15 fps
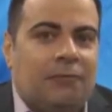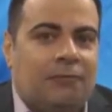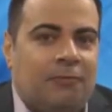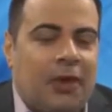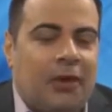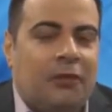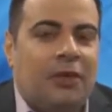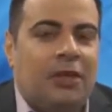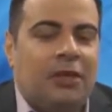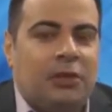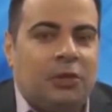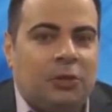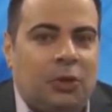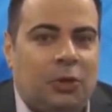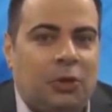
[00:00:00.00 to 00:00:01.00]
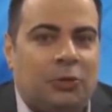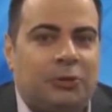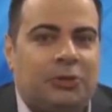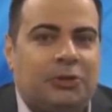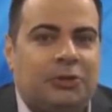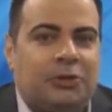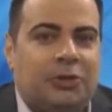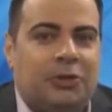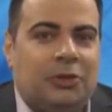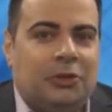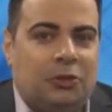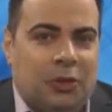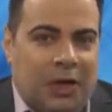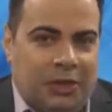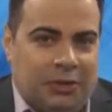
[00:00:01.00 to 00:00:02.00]
very close
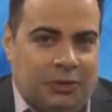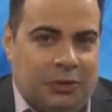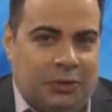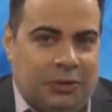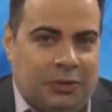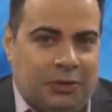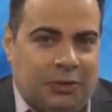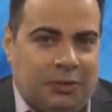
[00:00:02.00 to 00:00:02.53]
to Israel.